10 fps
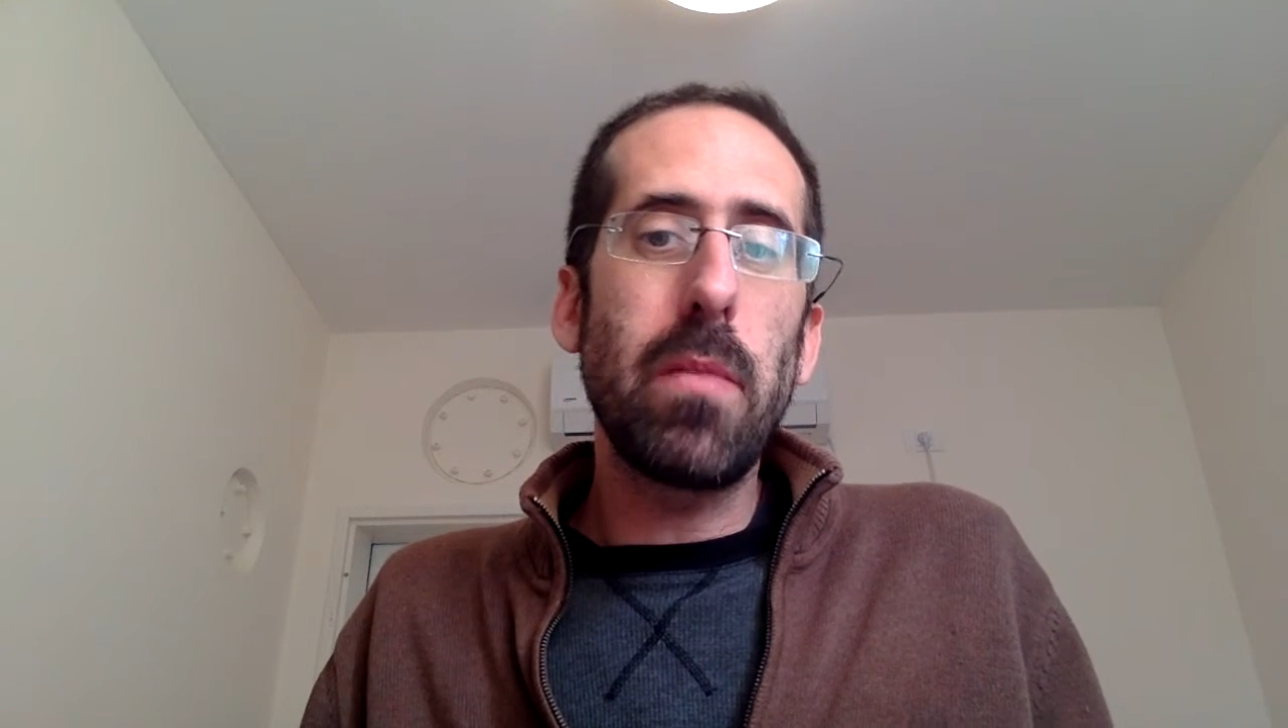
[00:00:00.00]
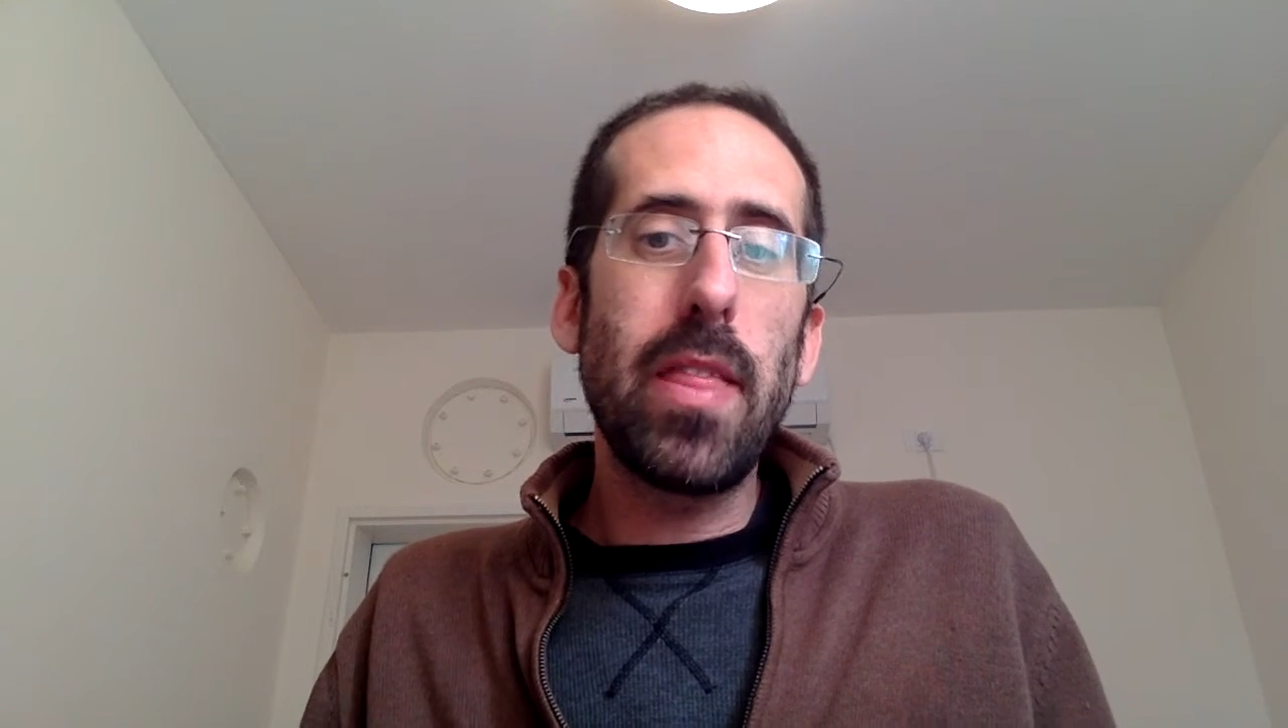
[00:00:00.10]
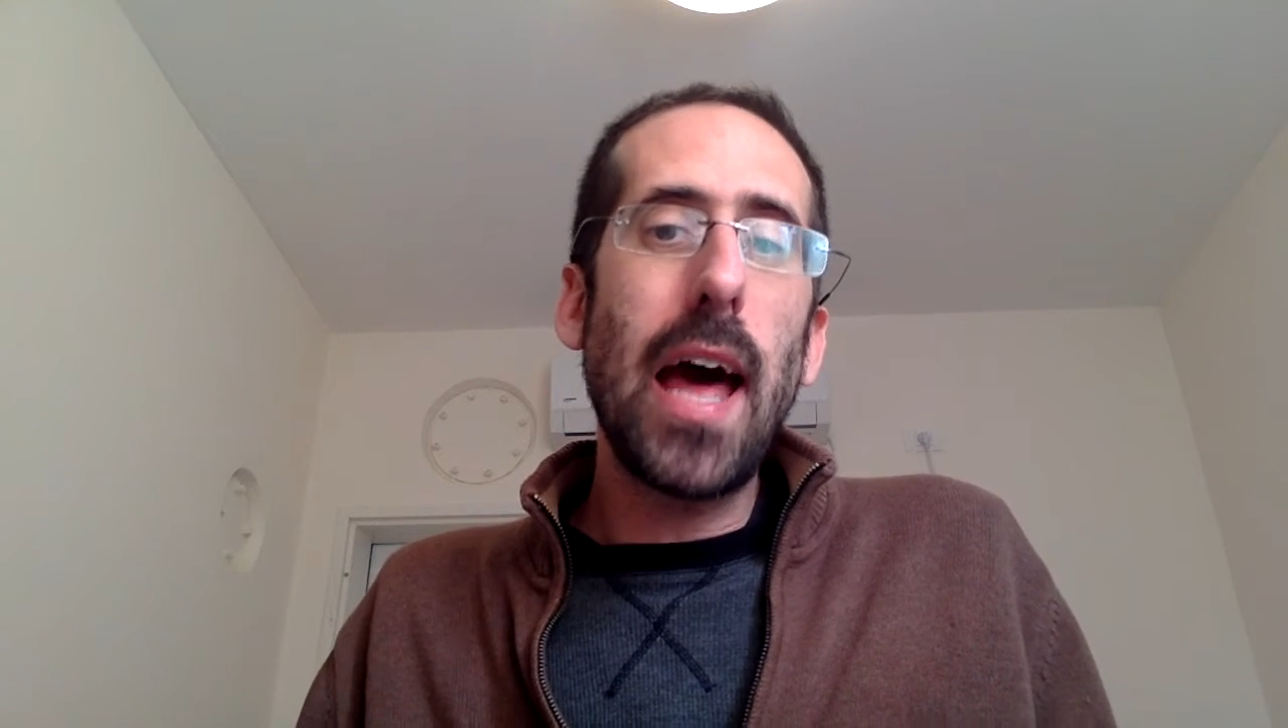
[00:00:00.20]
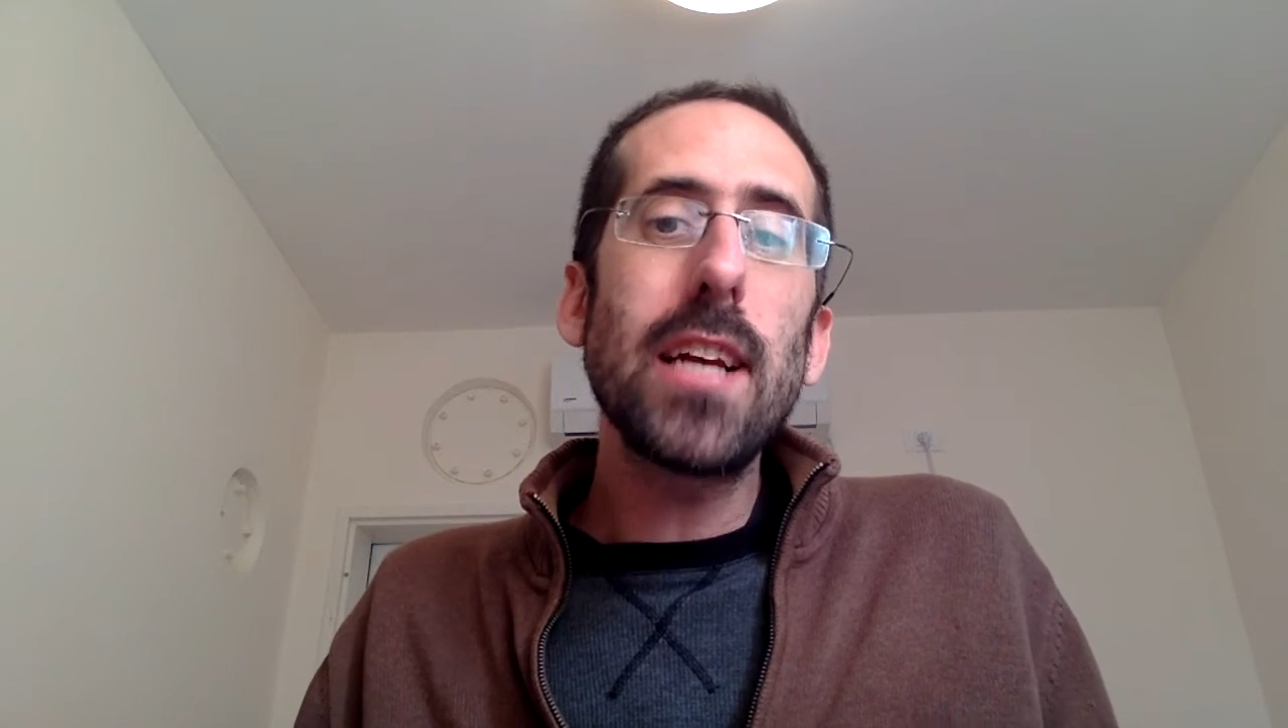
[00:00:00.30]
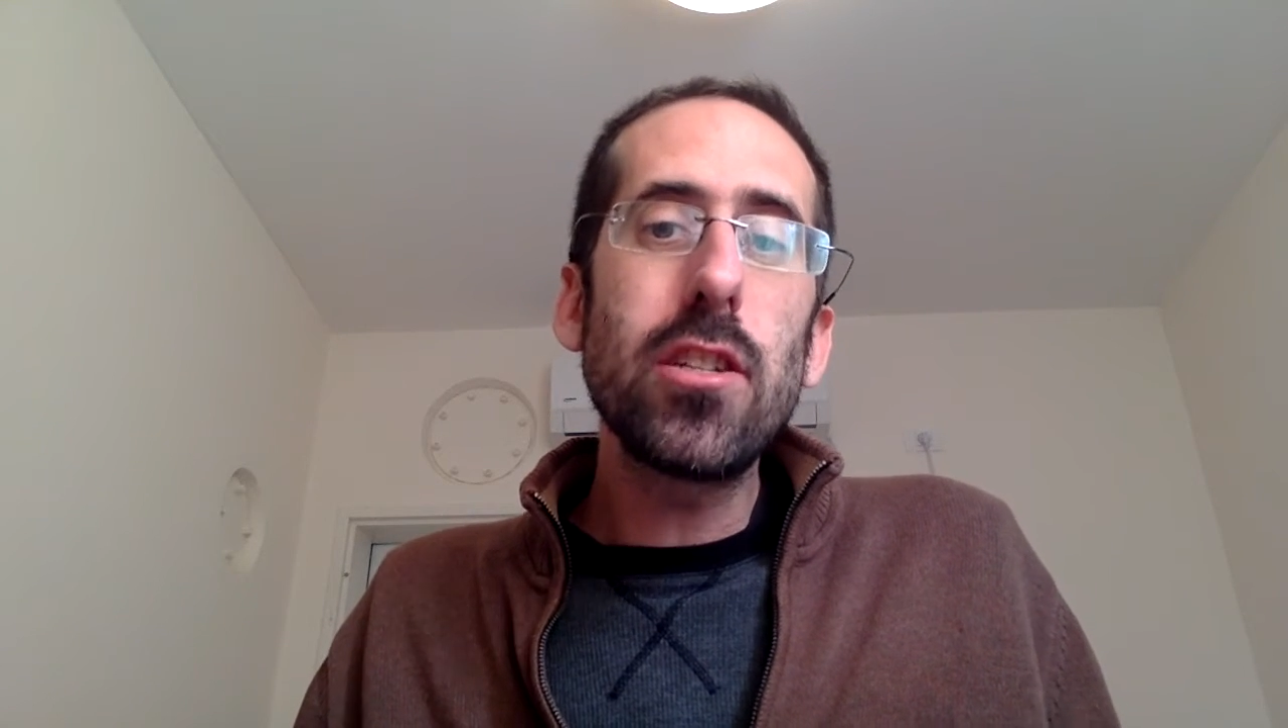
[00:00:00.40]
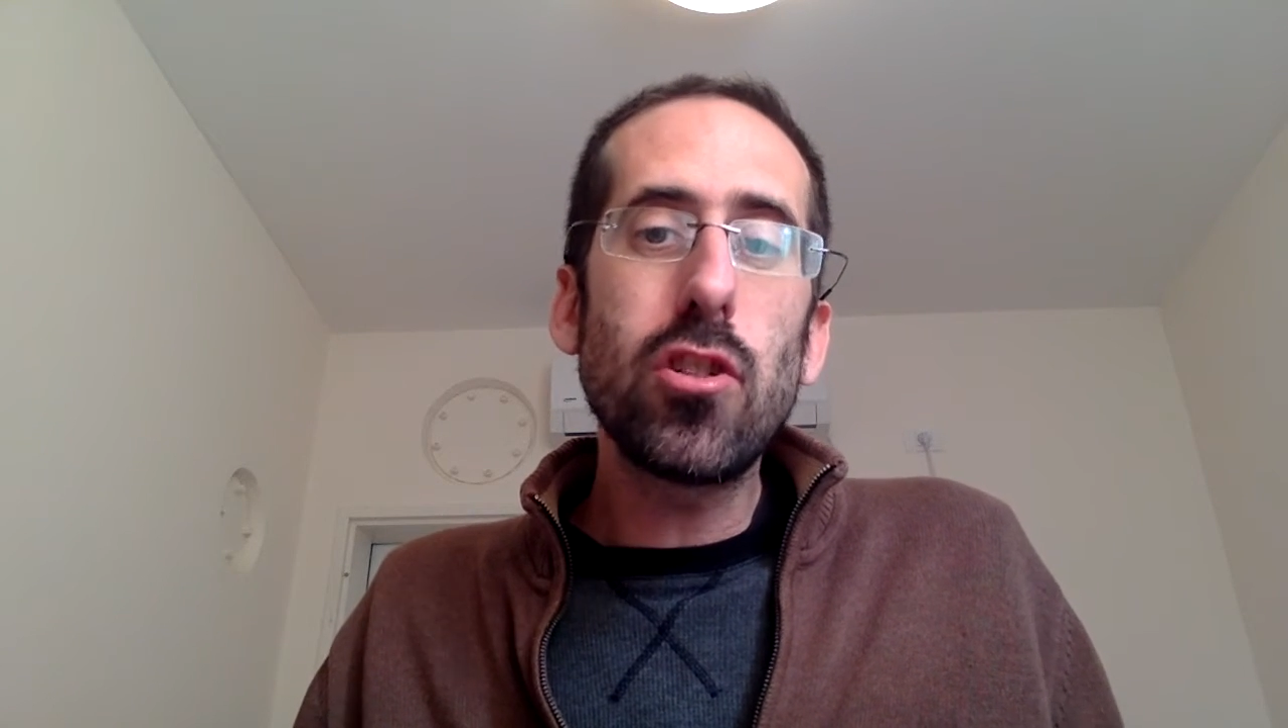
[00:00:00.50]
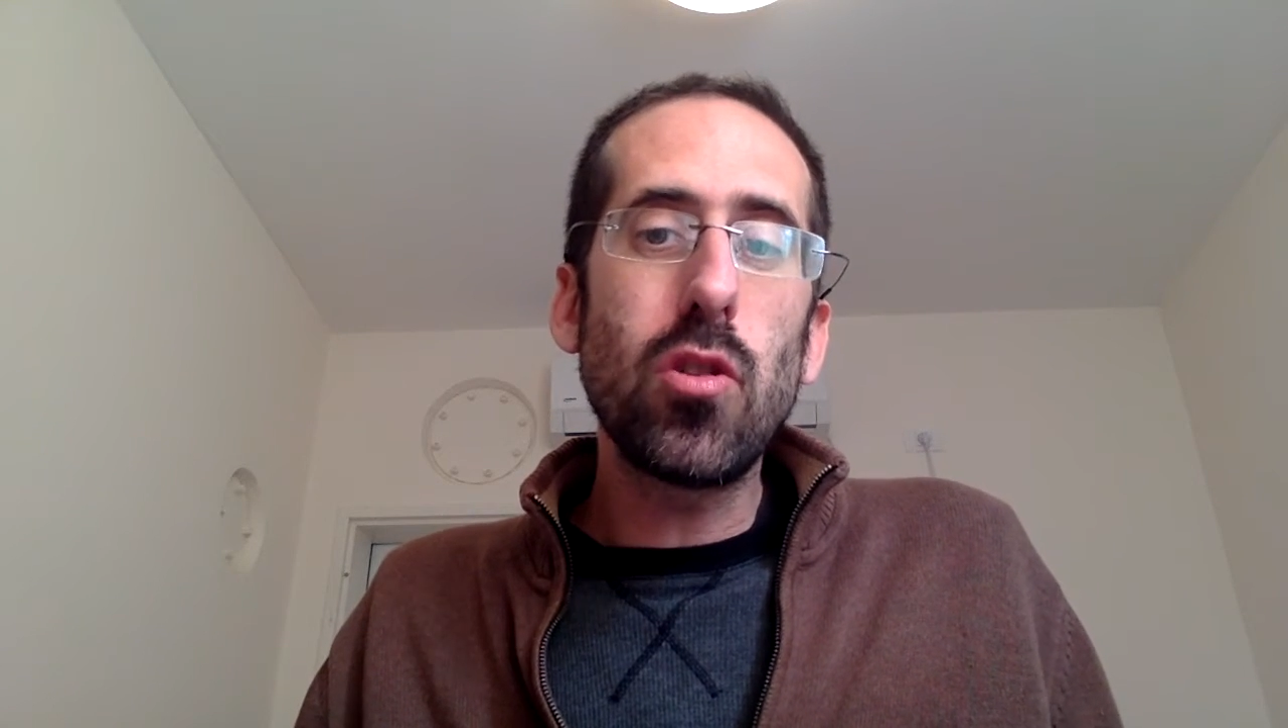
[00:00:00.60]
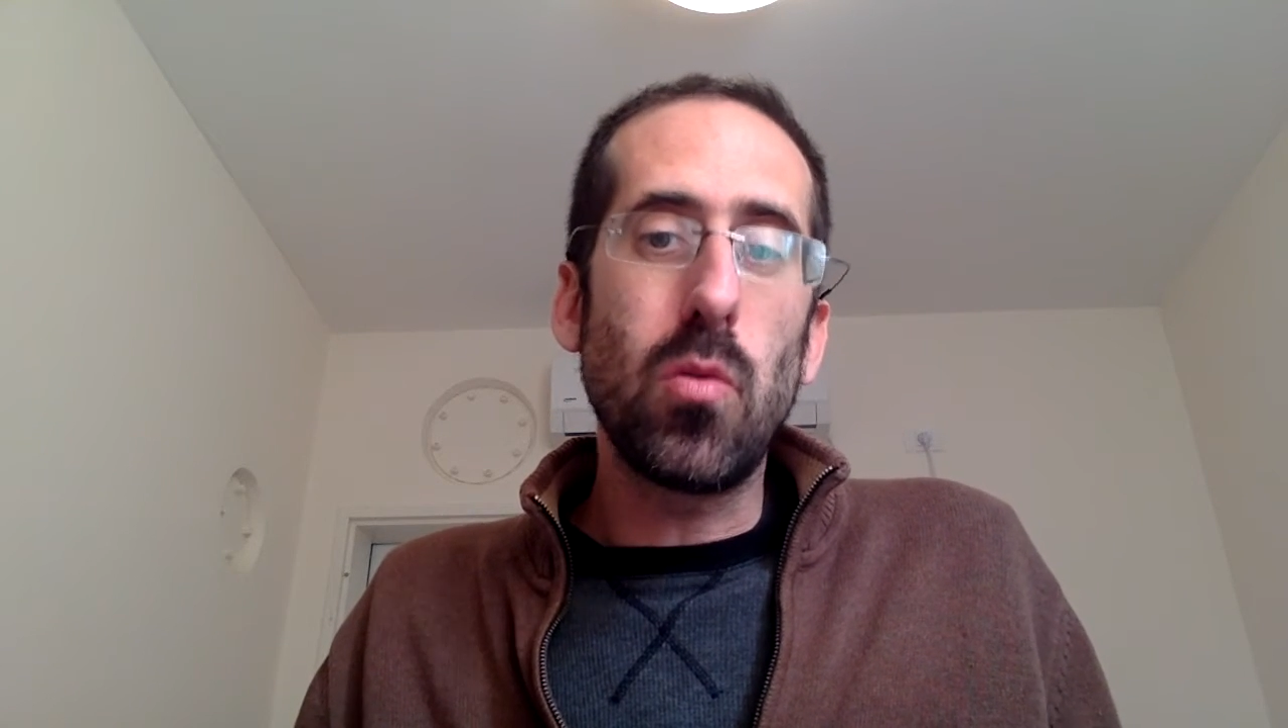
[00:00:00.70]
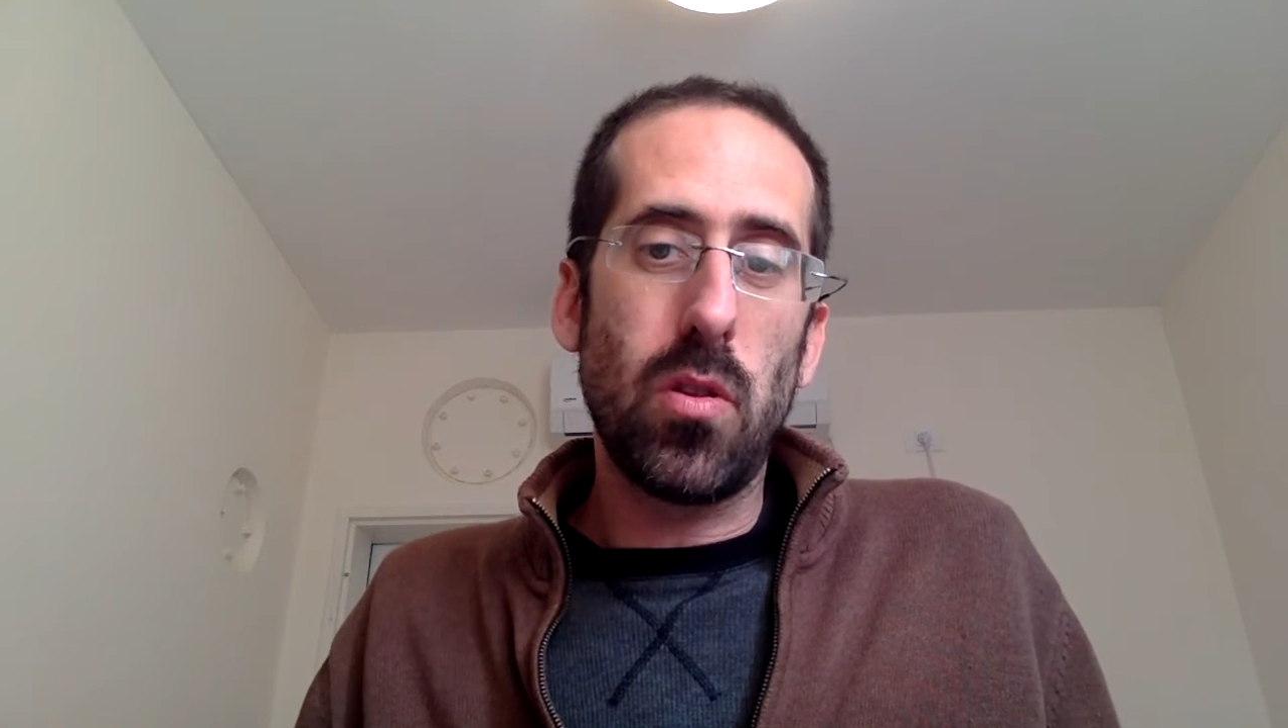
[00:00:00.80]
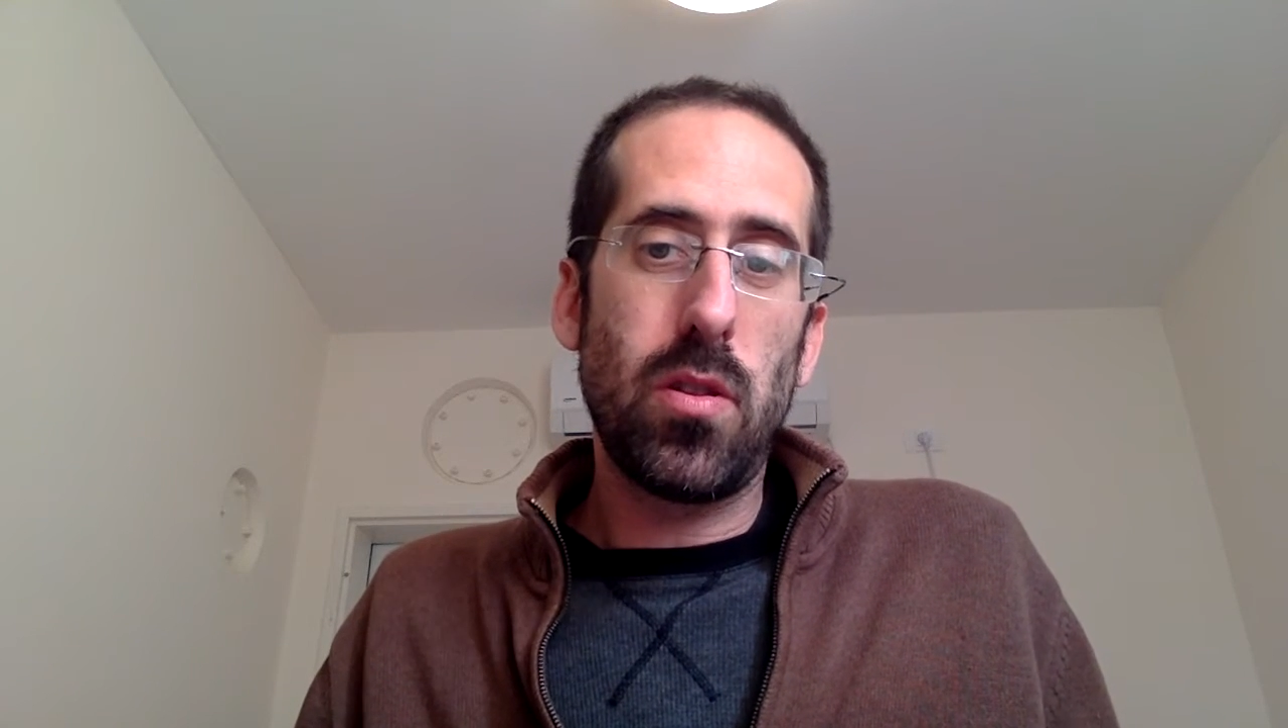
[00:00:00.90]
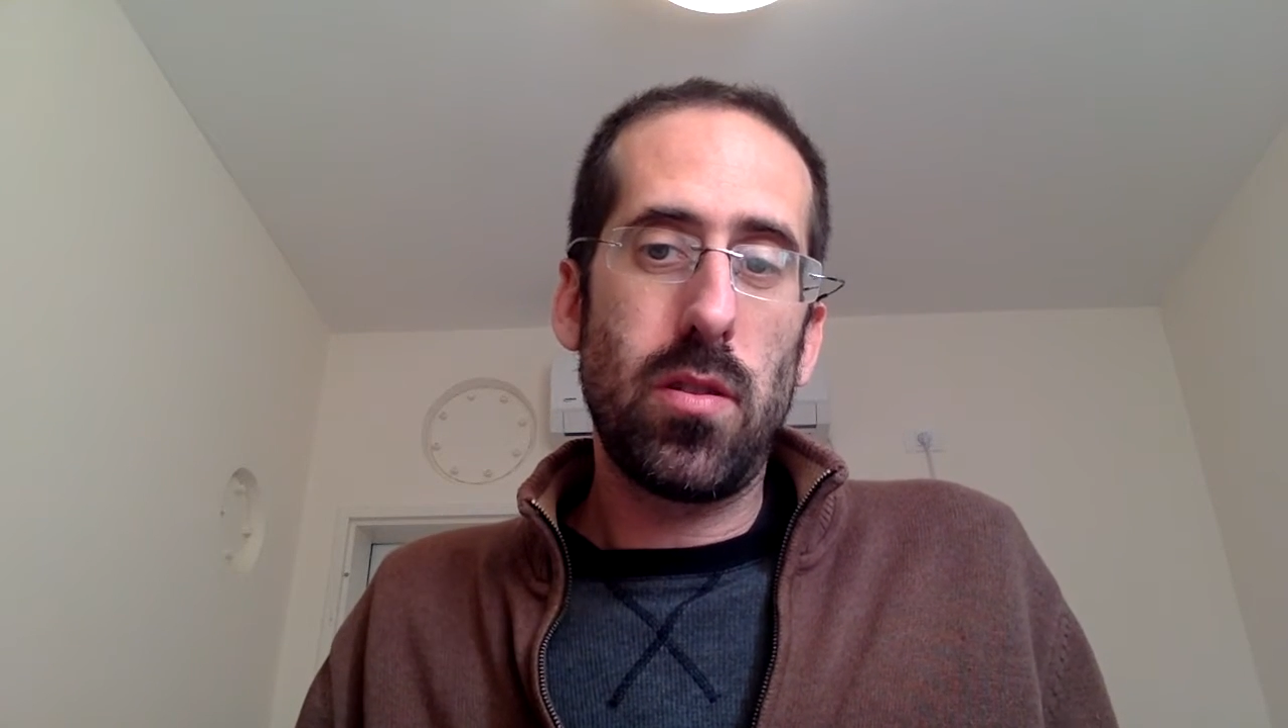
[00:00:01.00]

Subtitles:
That is the truth.